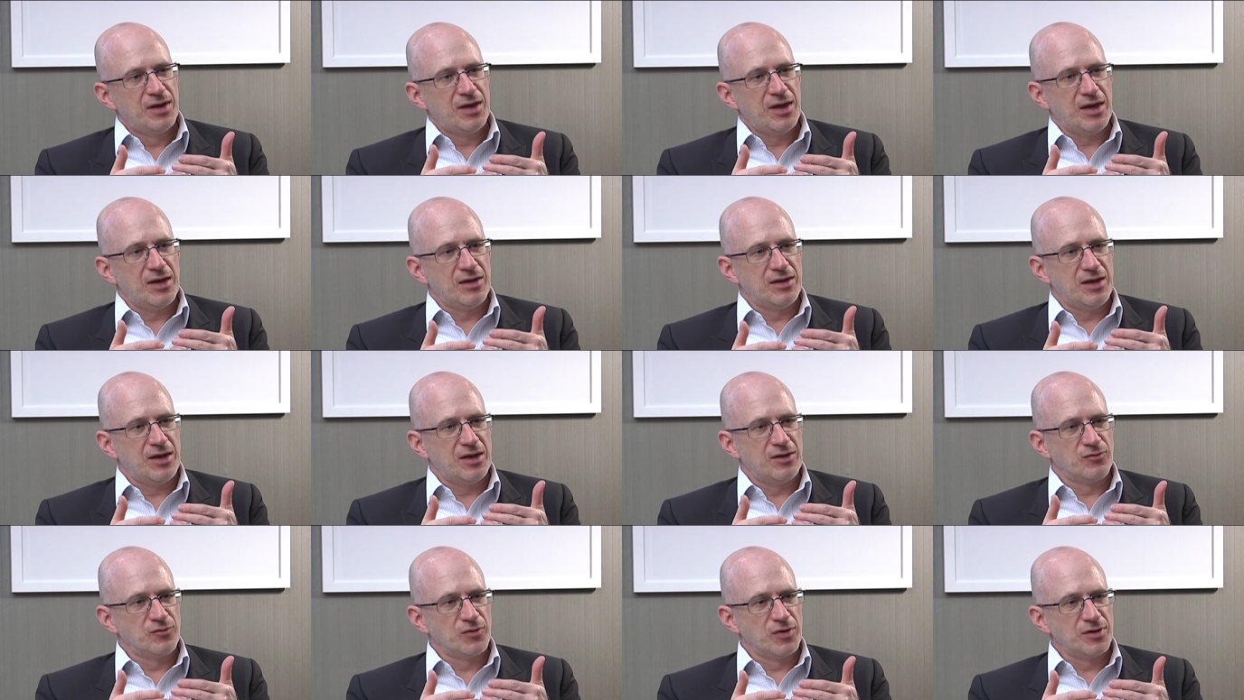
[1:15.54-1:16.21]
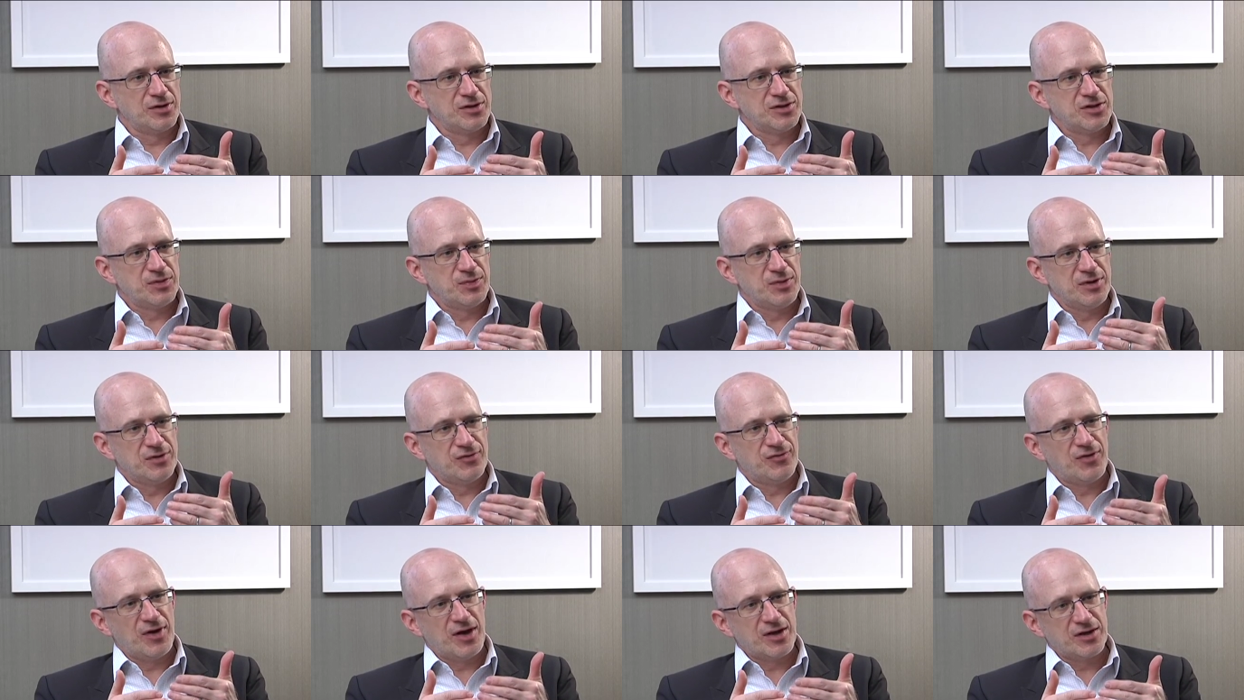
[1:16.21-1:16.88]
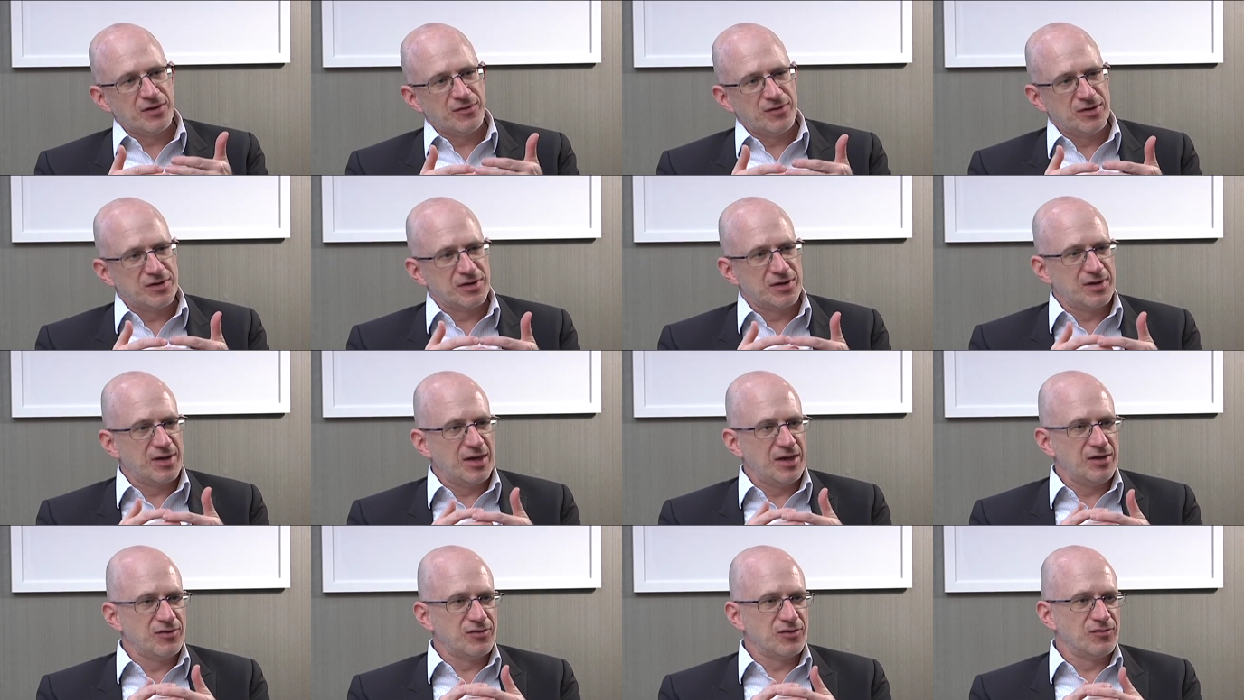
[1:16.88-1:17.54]
And, and really to be effective in
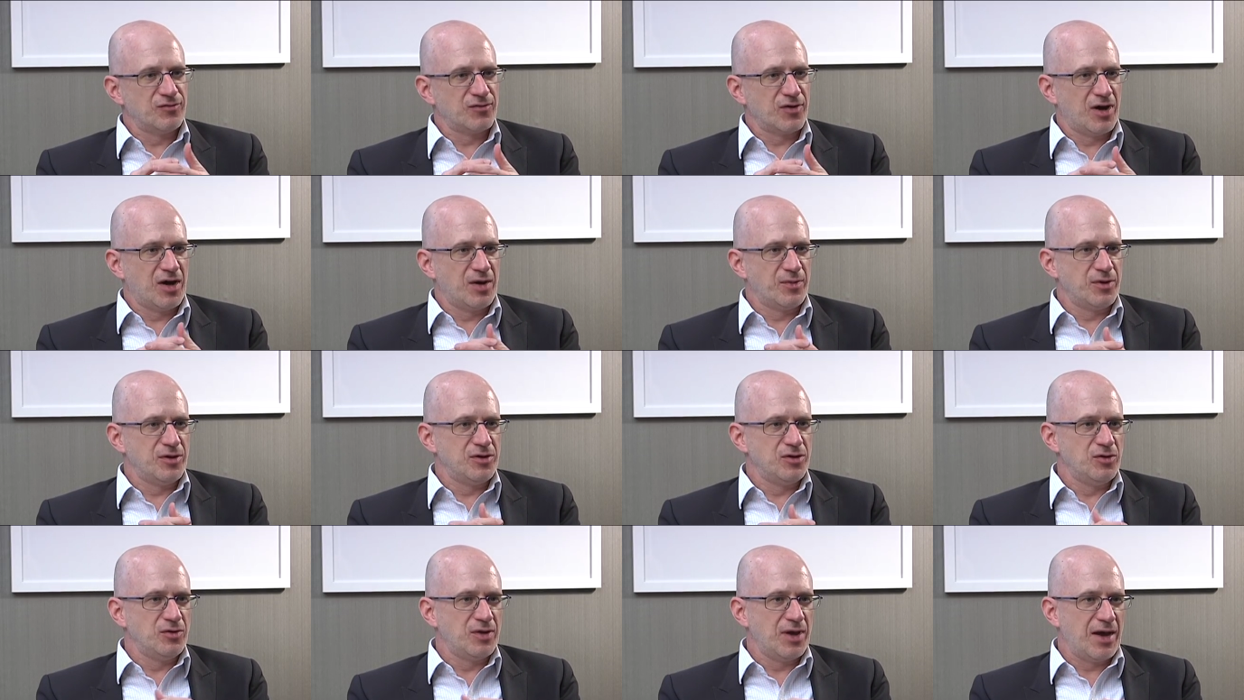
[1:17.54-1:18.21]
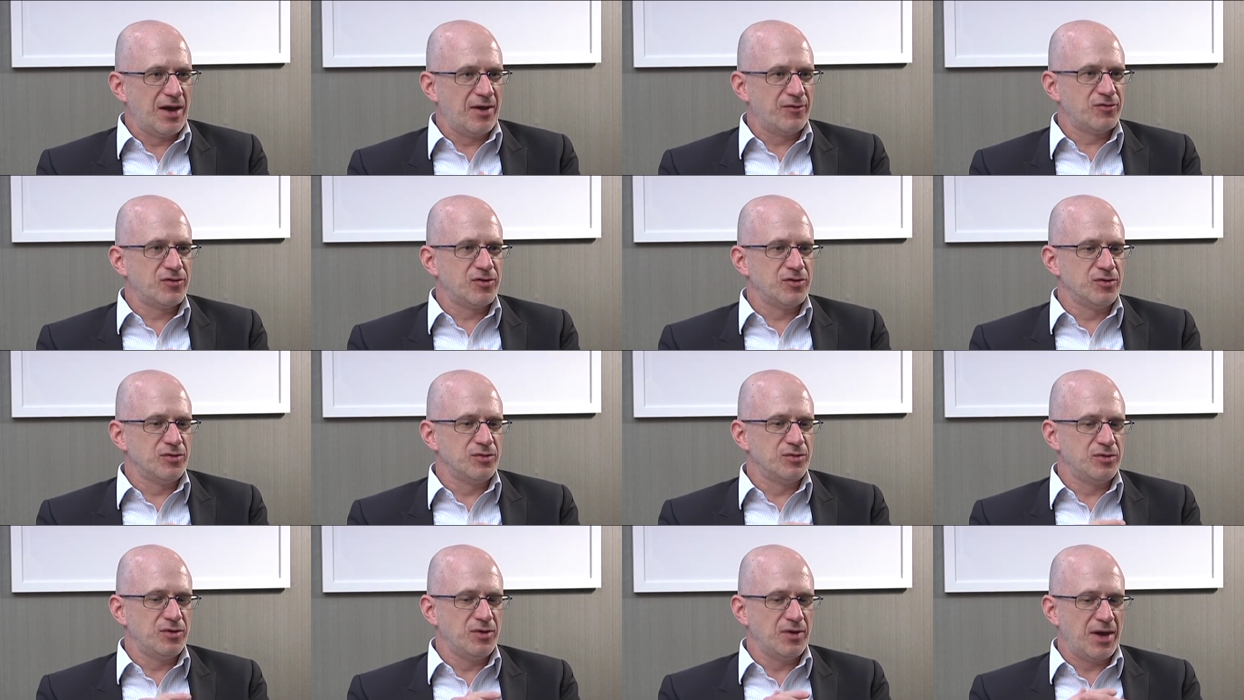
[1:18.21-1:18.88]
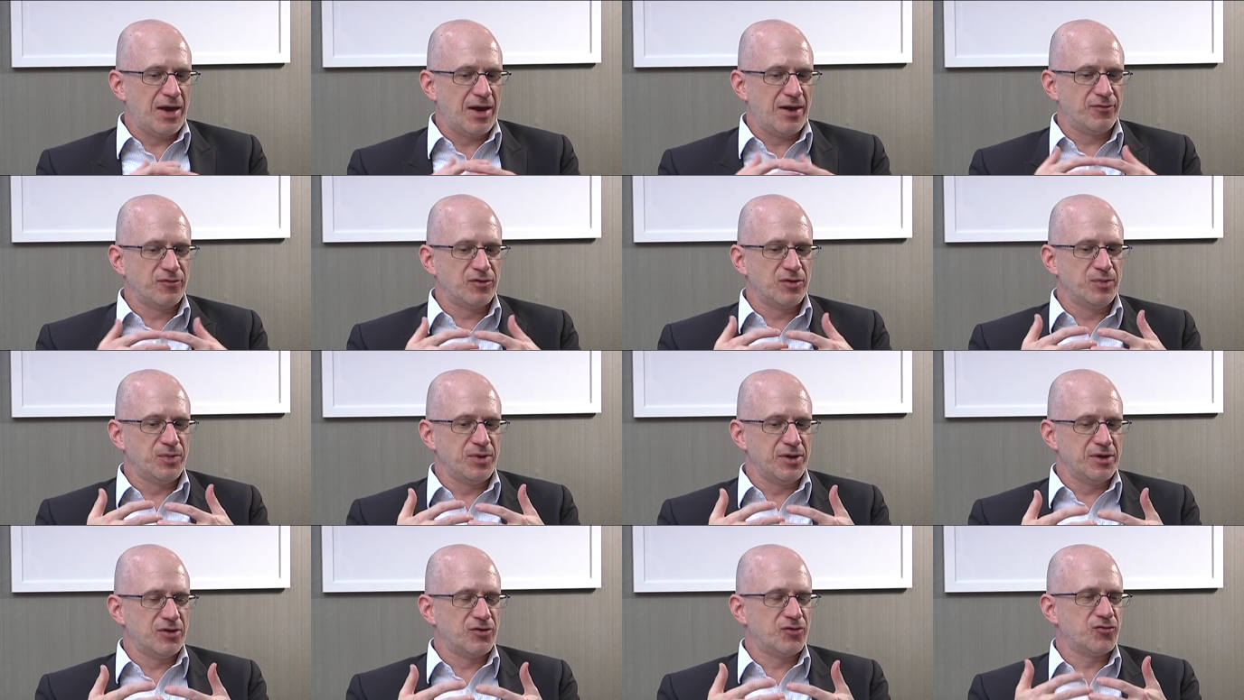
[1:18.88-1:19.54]
today's environment, you have to, you have to
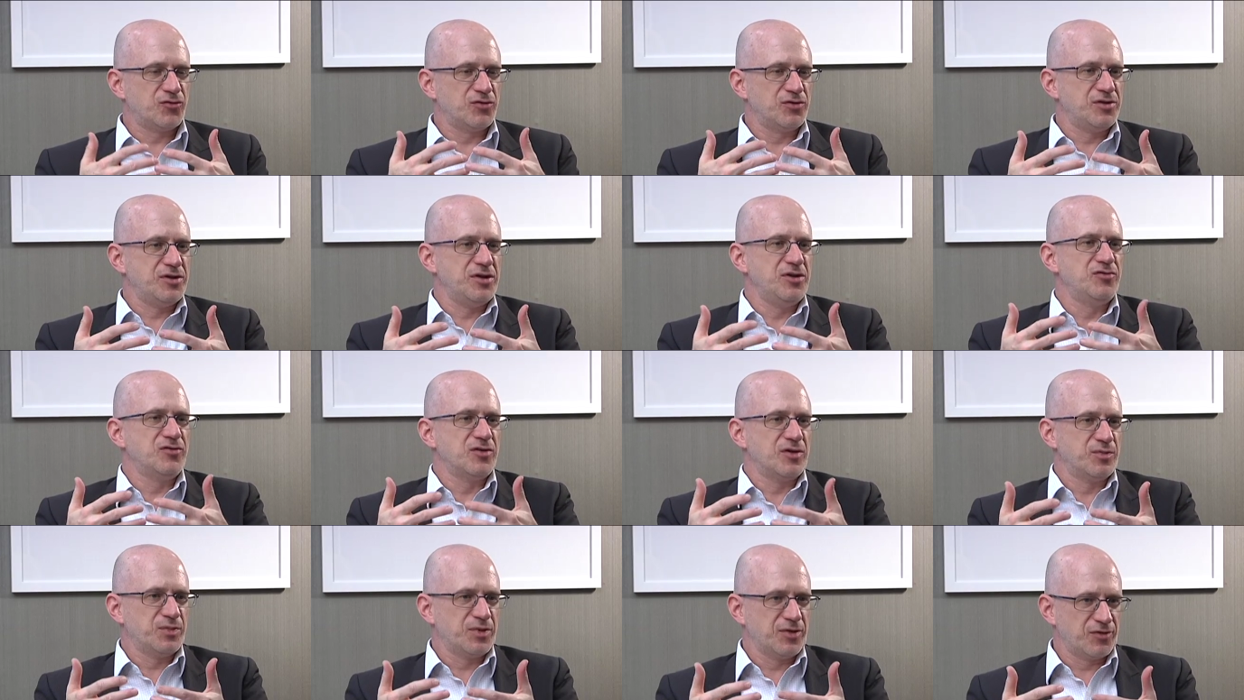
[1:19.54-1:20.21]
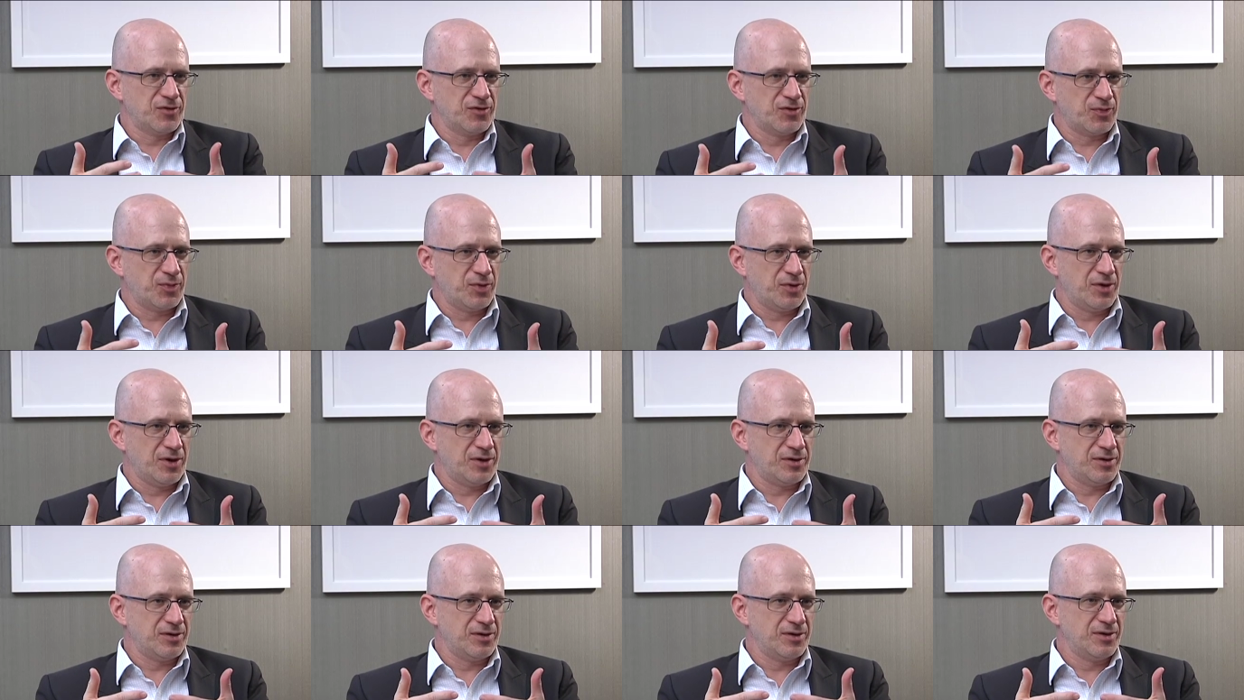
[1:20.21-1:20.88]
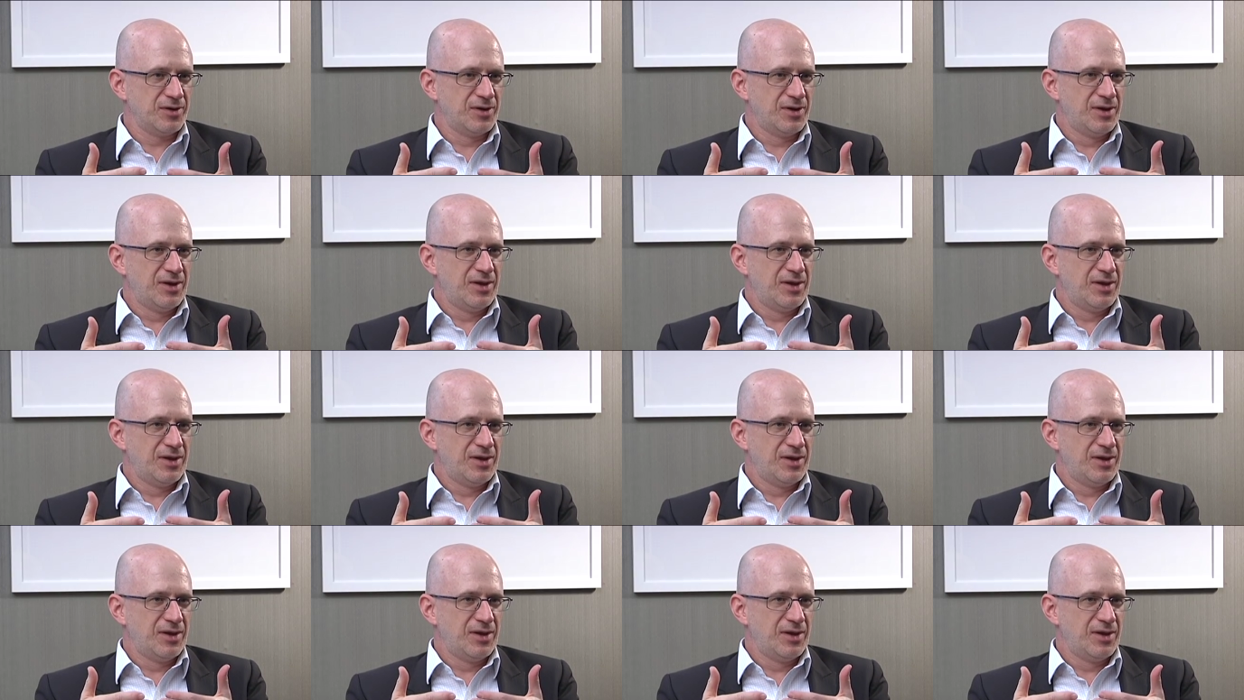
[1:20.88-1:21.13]
be a strategic business partner